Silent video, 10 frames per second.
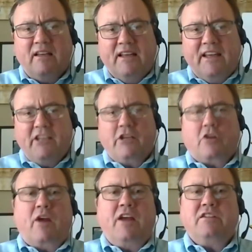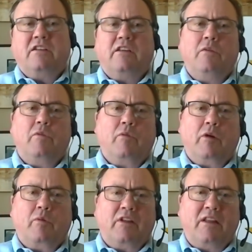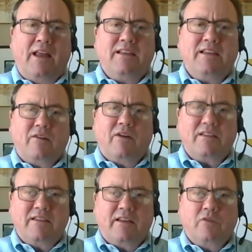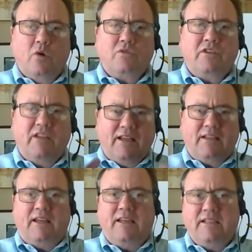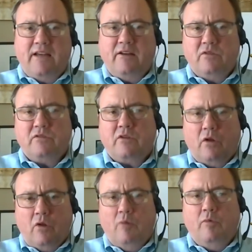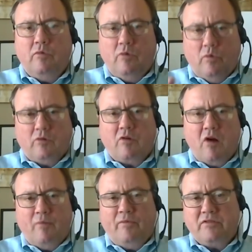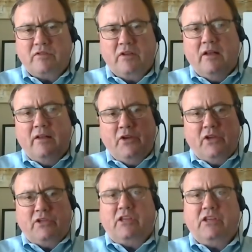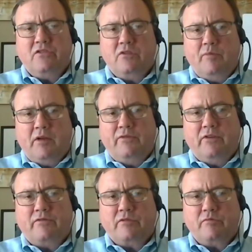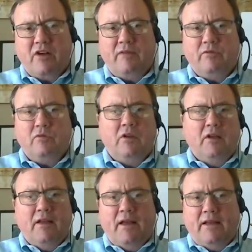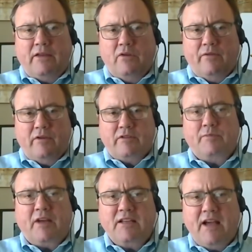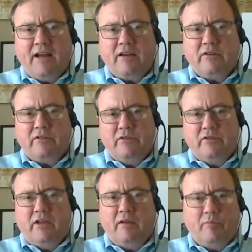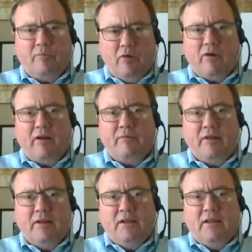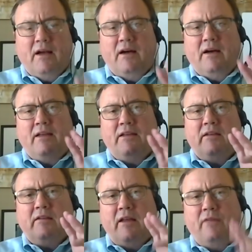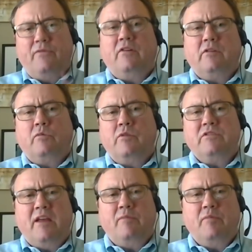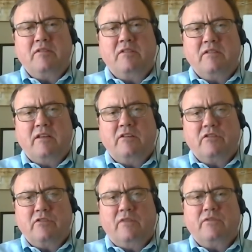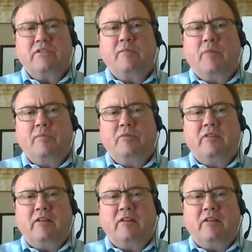integration and you want to work with the latest and greatest set of tools, you need to get the EasyIO's Global World Conference. You get the additional benefit of some travel. And they do have a spectacular two-day program. And then if you're in the real estate business and you're servicing people that